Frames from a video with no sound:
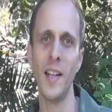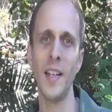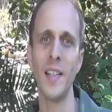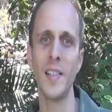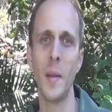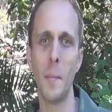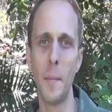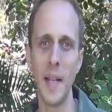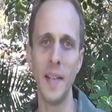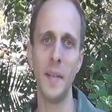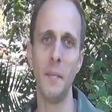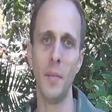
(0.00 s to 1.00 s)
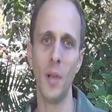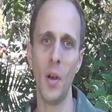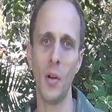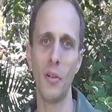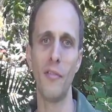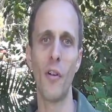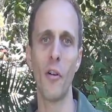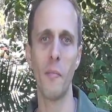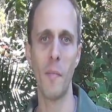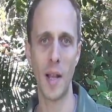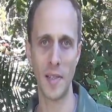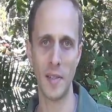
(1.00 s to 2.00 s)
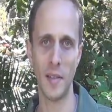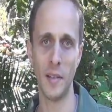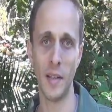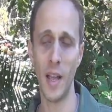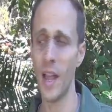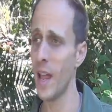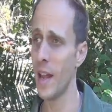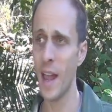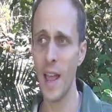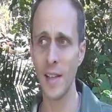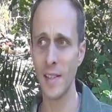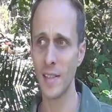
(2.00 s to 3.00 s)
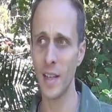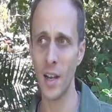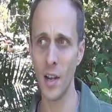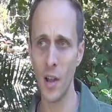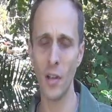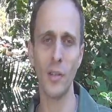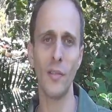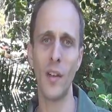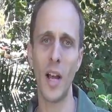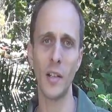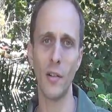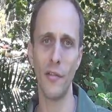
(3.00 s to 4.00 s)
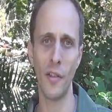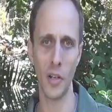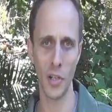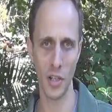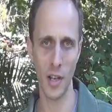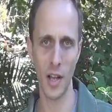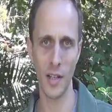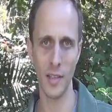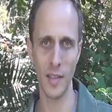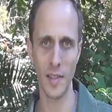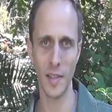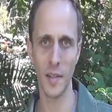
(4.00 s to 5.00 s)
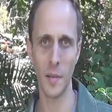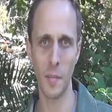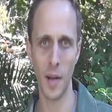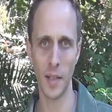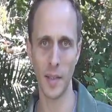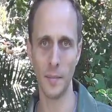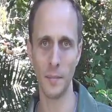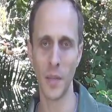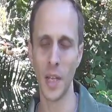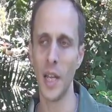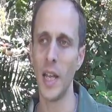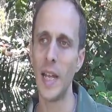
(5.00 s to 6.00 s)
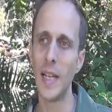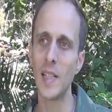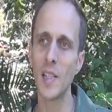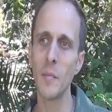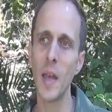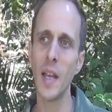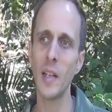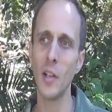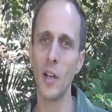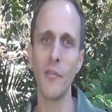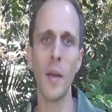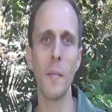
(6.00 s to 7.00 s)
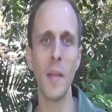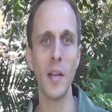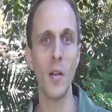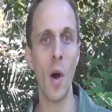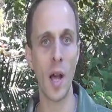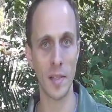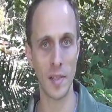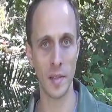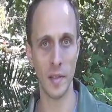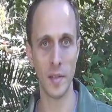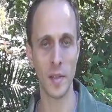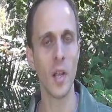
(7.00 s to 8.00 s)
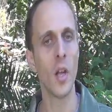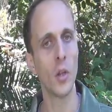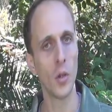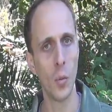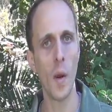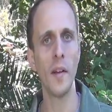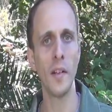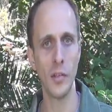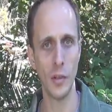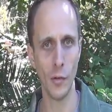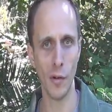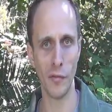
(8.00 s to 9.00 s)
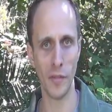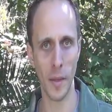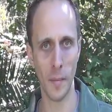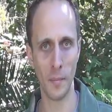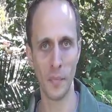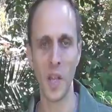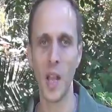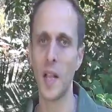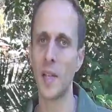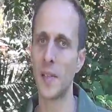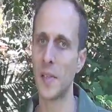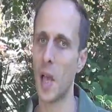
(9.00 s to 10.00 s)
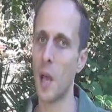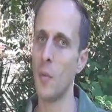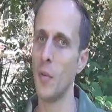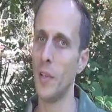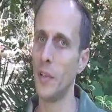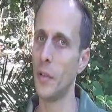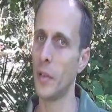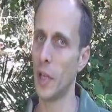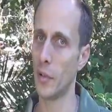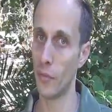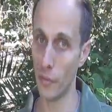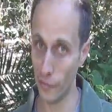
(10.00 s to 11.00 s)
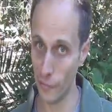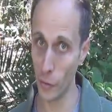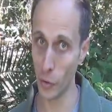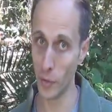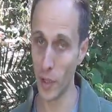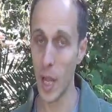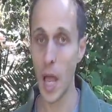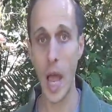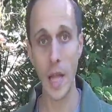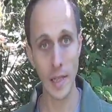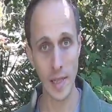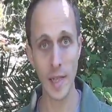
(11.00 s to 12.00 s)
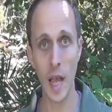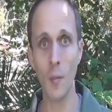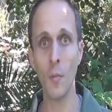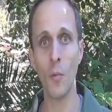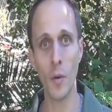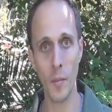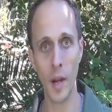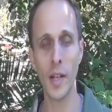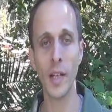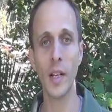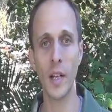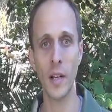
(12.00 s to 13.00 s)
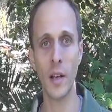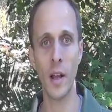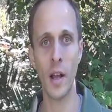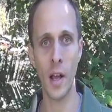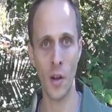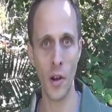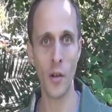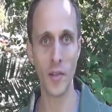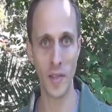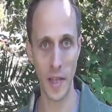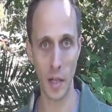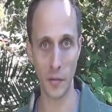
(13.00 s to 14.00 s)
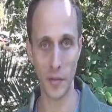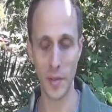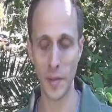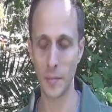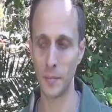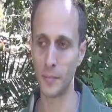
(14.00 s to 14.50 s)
is the building block of our muscle and has a lot of other functionalities in the body. It's made of amino acids, 22 of them. Some we need to get from food, and some we make on ourselves.